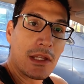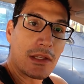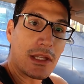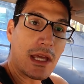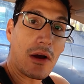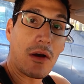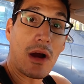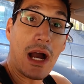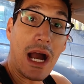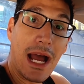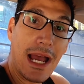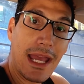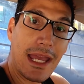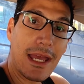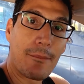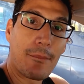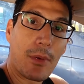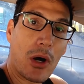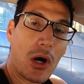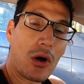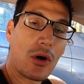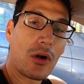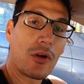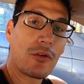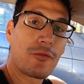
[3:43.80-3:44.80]
Now, I
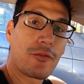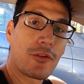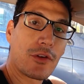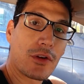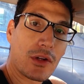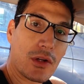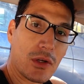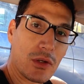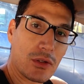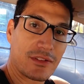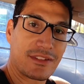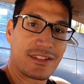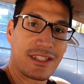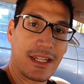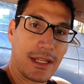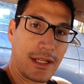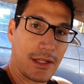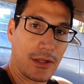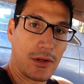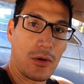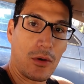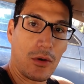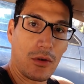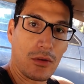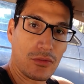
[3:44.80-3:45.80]
am all for
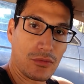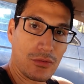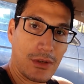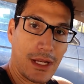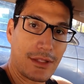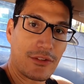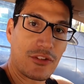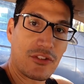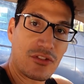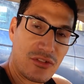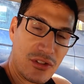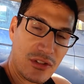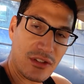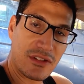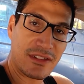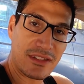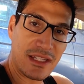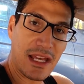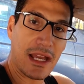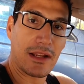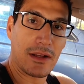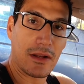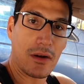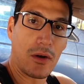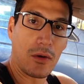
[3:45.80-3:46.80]
setting goals, right? You should
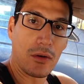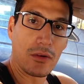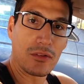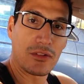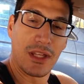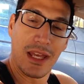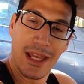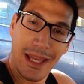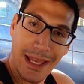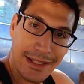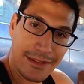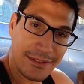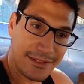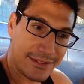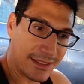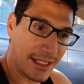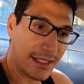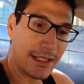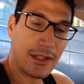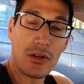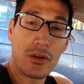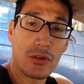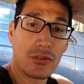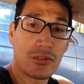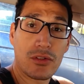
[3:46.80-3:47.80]
set goals, and
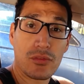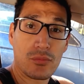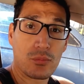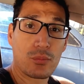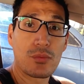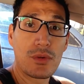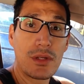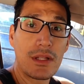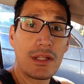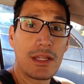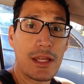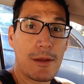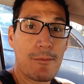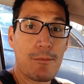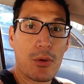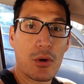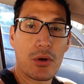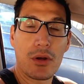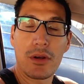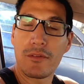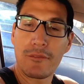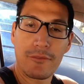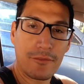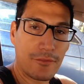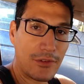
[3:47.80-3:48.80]
setting goals is really
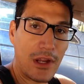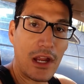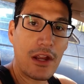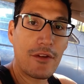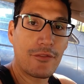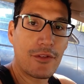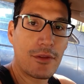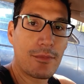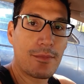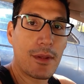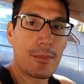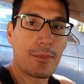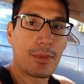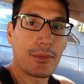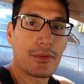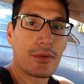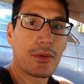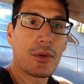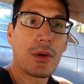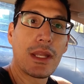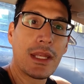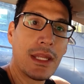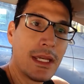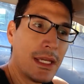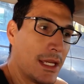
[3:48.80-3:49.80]
important. Very few people
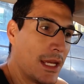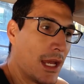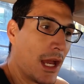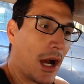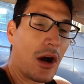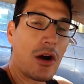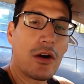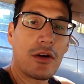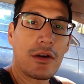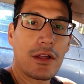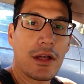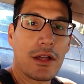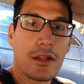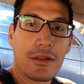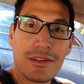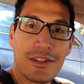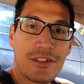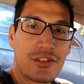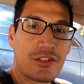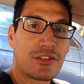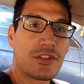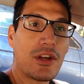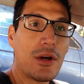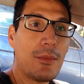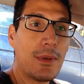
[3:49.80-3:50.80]
do it.
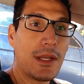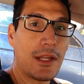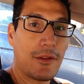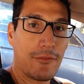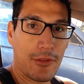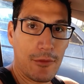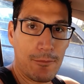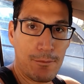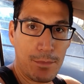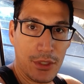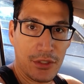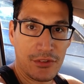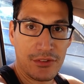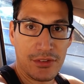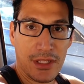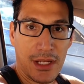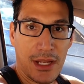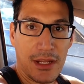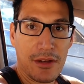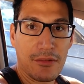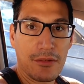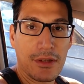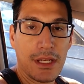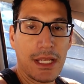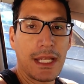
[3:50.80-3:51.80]
So many of the books that
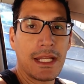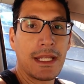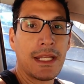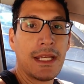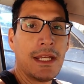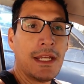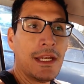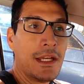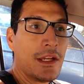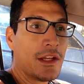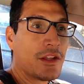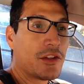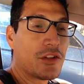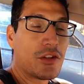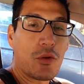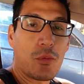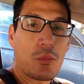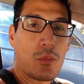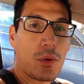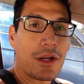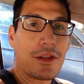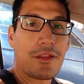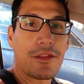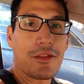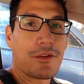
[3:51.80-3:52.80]
I read,
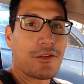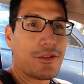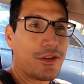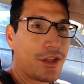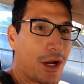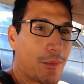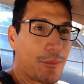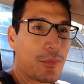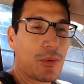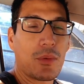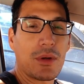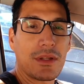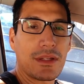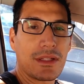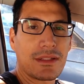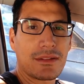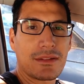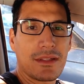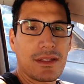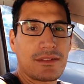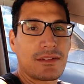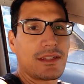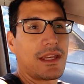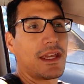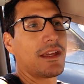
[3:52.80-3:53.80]
one of the number one things
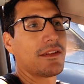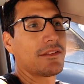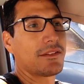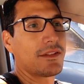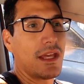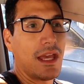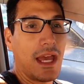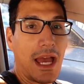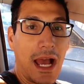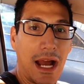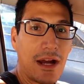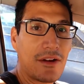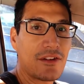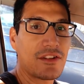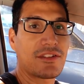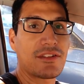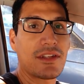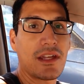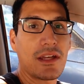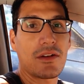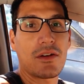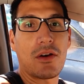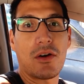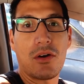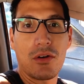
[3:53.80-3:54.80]
they say is how to
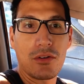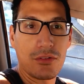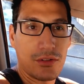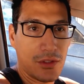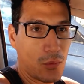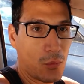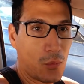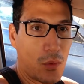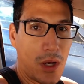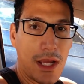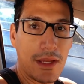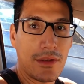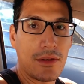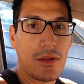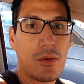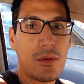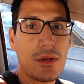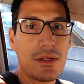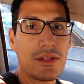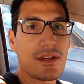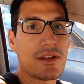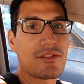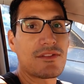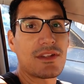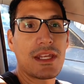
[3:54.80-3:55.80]
set goals and why no
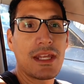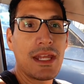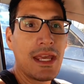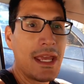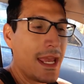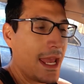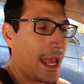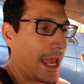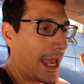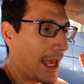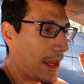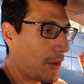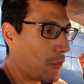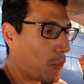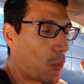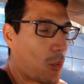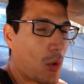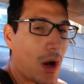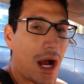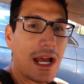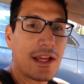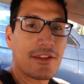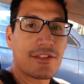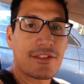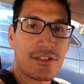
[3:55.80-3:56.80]
one does it, and
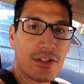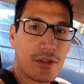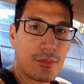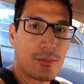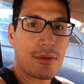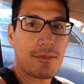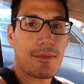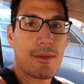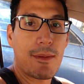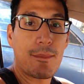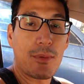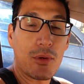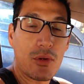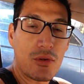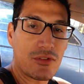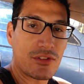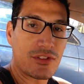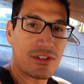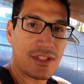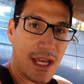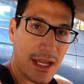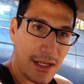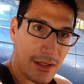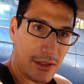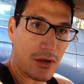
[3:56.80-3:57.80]
why so many people who
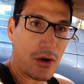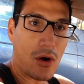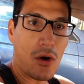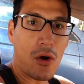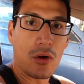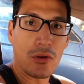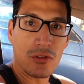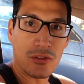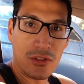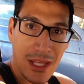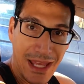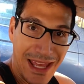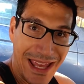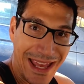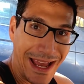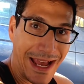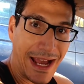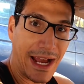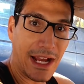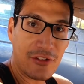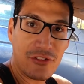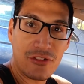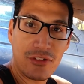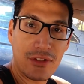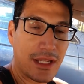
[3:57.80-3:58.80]
set goals
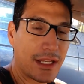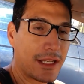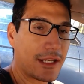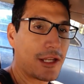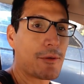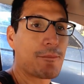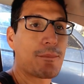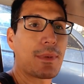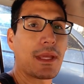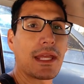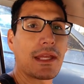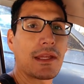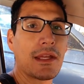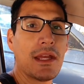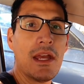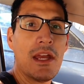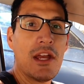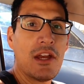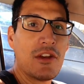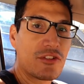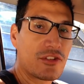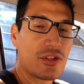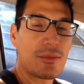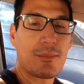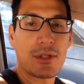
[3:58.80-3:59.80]
actually end up being
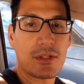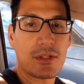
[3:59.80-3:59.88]
so